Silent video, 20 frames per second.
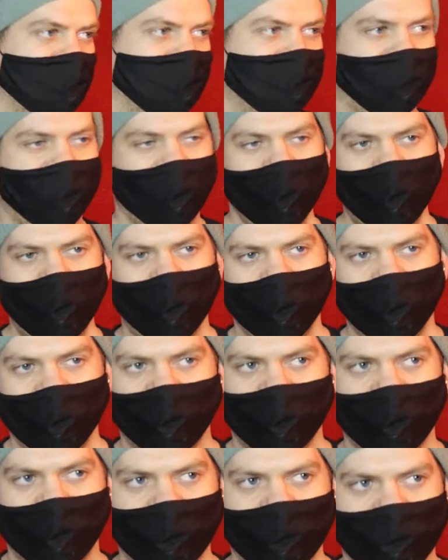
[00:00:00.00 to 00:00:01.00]
The whole point of
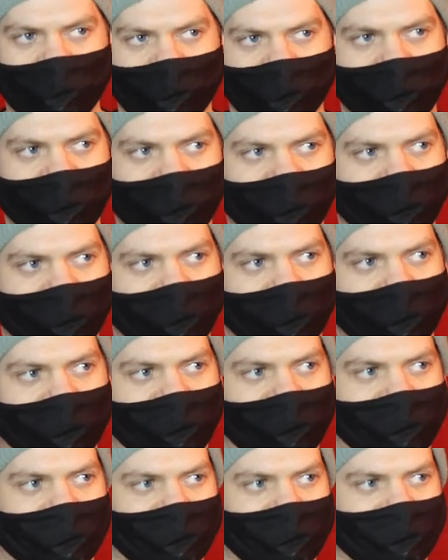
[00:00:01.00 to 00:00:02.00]
what we do here
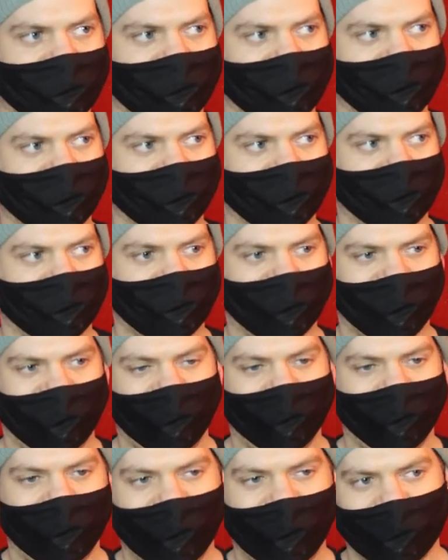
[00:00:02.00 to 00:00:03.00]
is trying
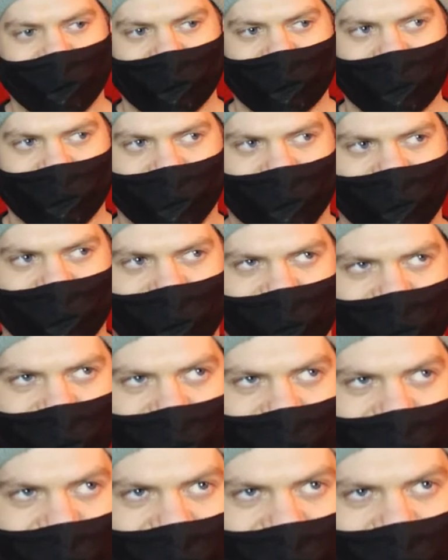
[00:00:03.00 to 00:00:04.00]
to make stuff
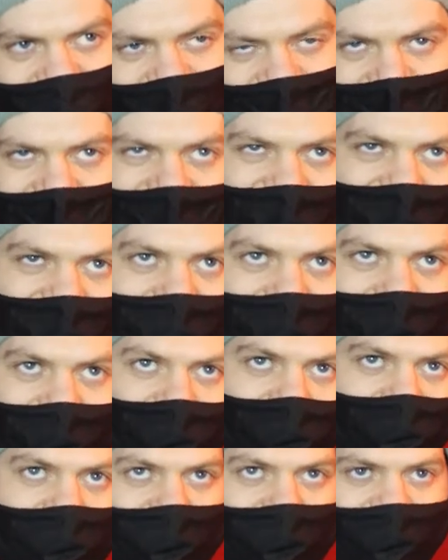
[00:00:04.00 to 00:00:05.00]
that's like as
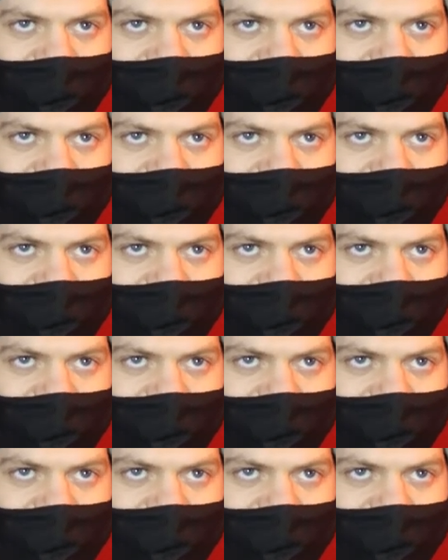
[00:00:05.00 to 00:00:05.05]
close to